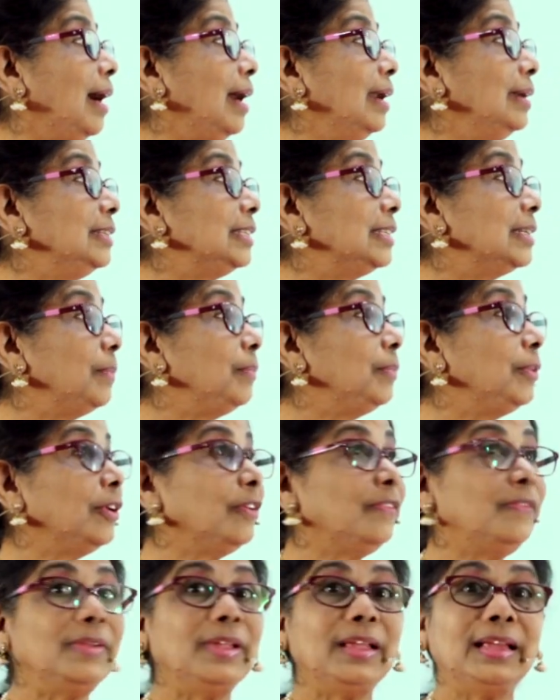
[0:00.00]
concept
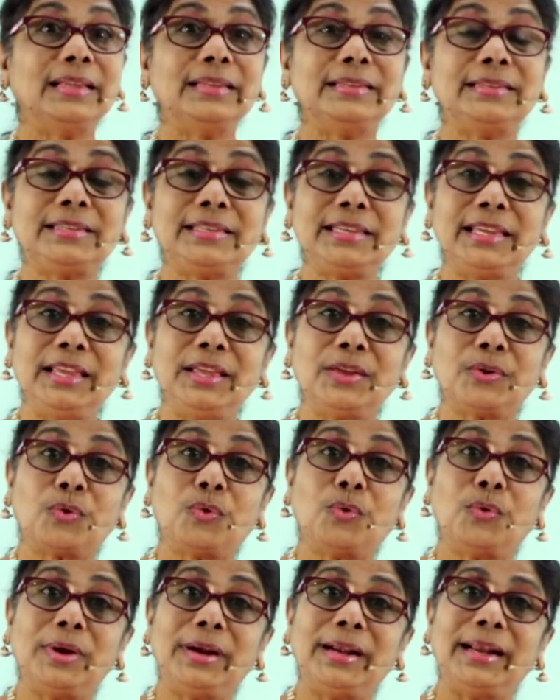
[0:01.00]
of
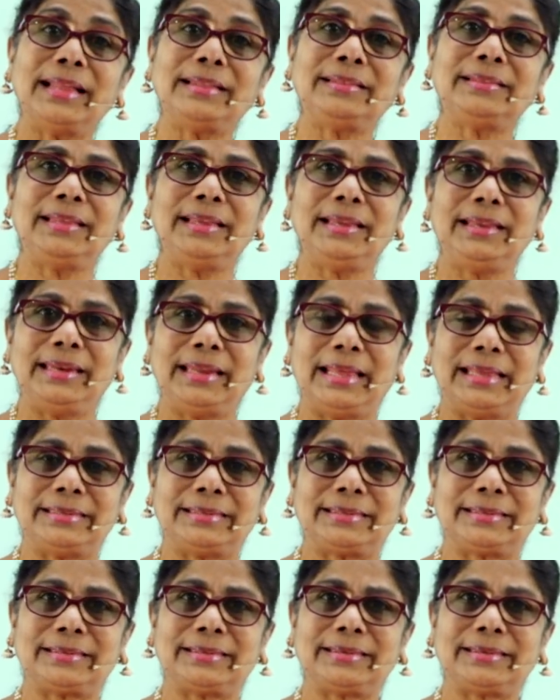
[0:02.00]
zero, nothingness.